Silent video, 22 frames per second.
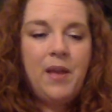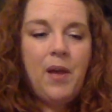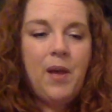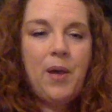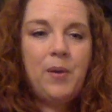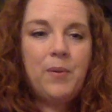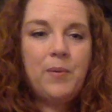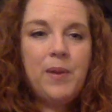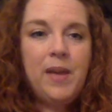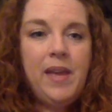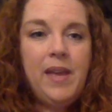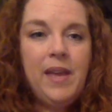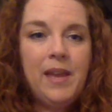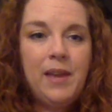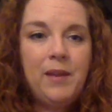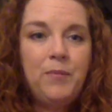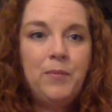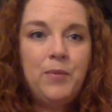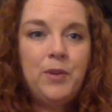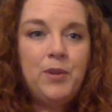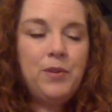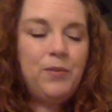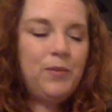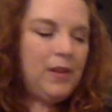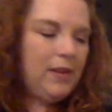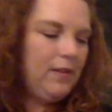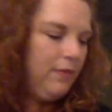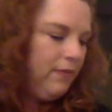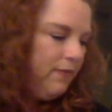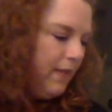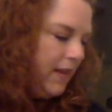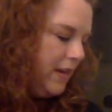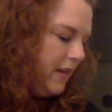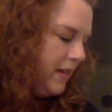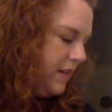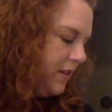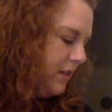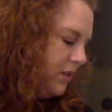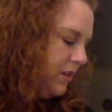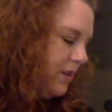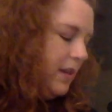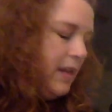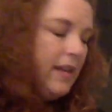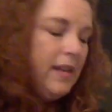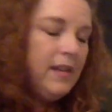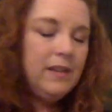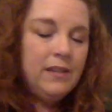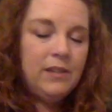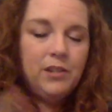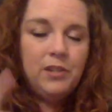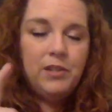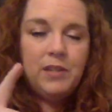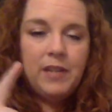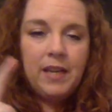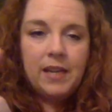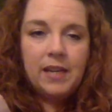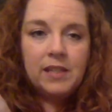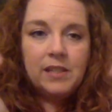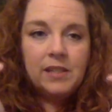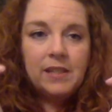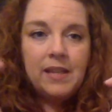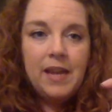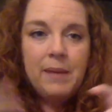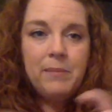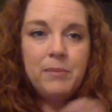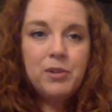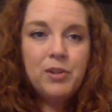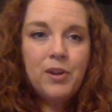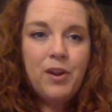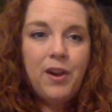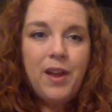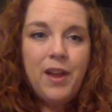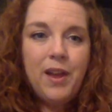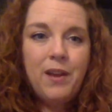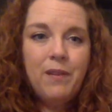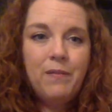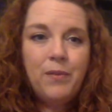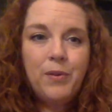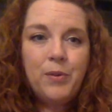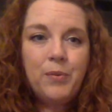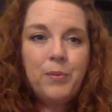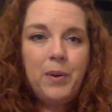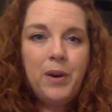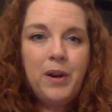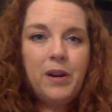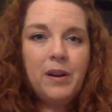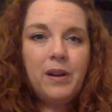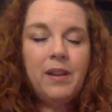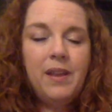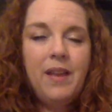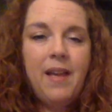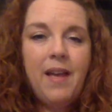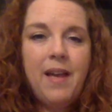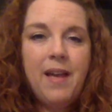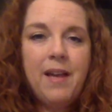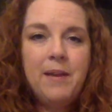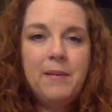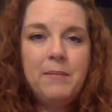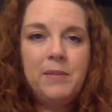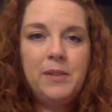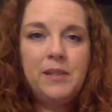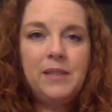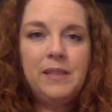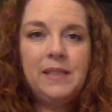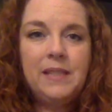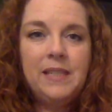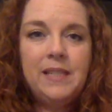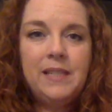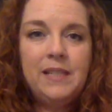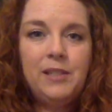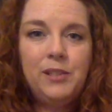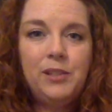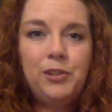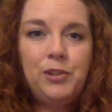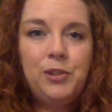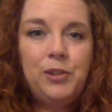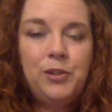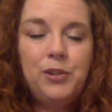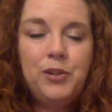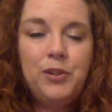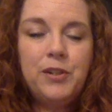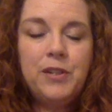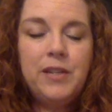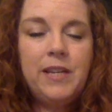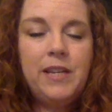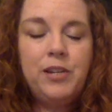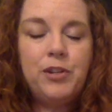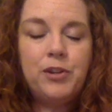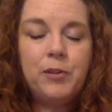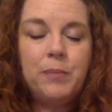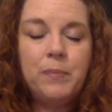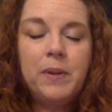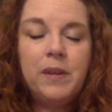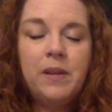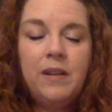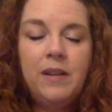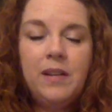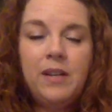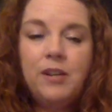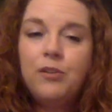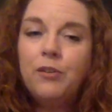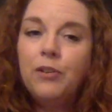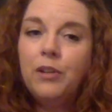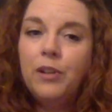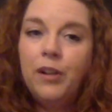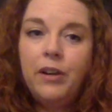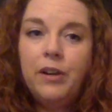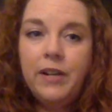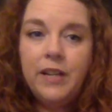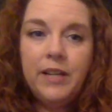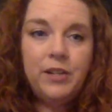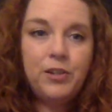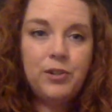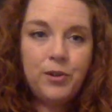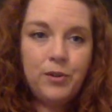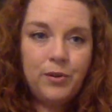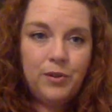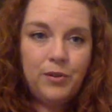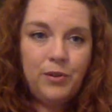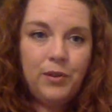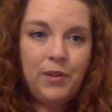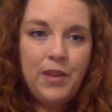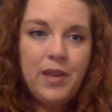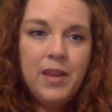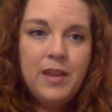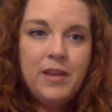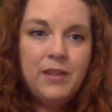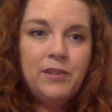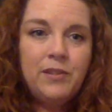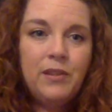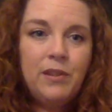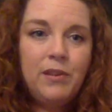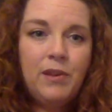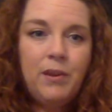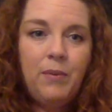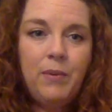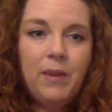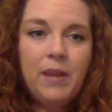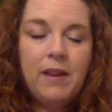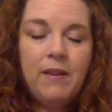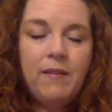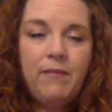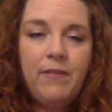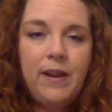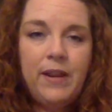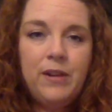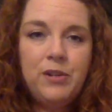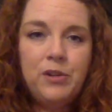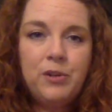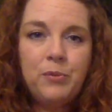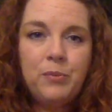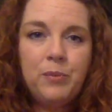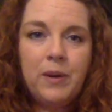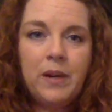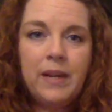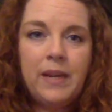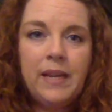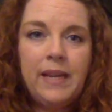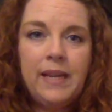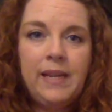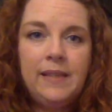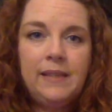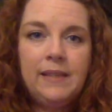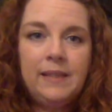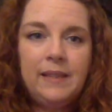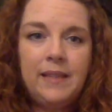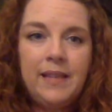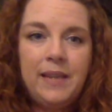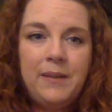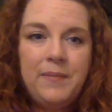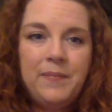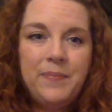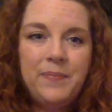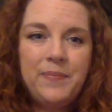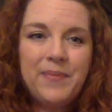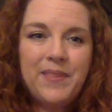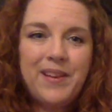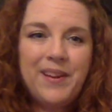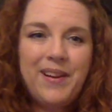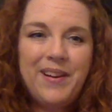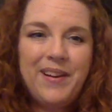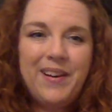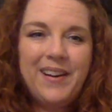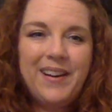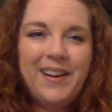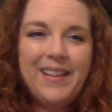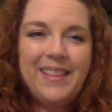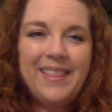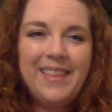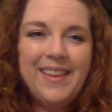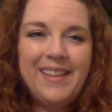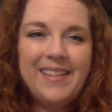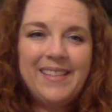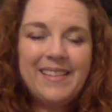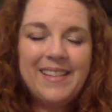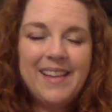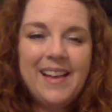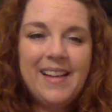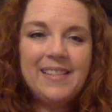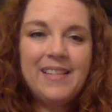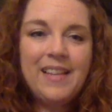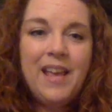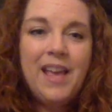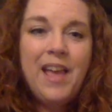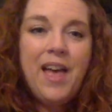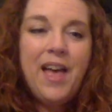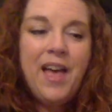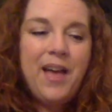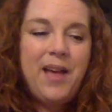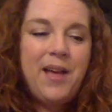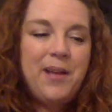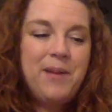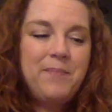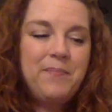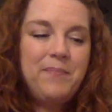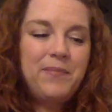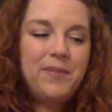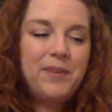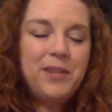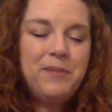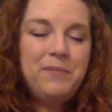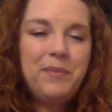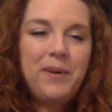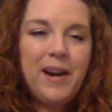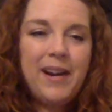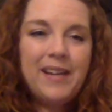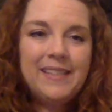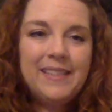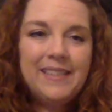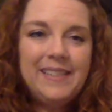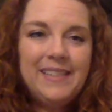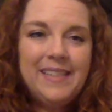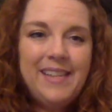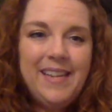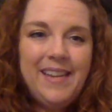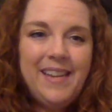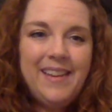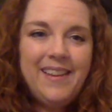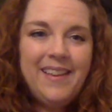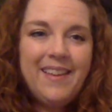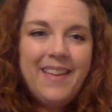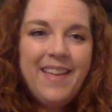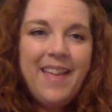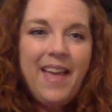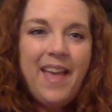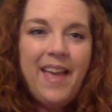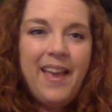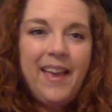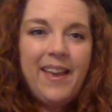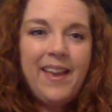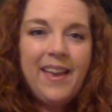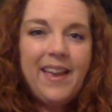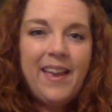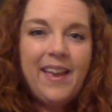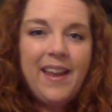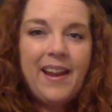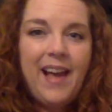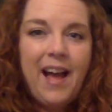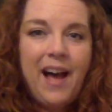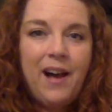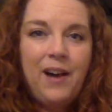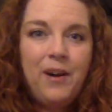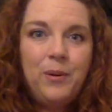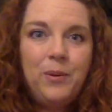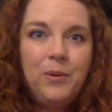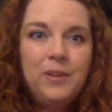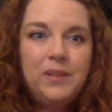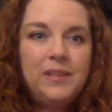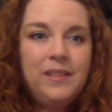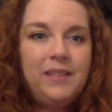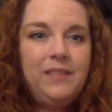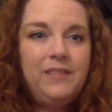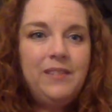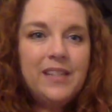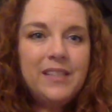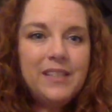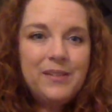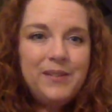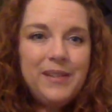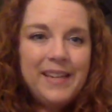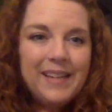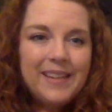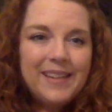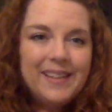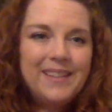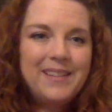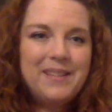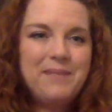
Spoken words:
Okay, and when you get finished, just take a snapshot of your work to send to your teacher. Put it in your learning journal so that we can find your work easily. All right, thanks guys. Good practicing, and I'll see you next week.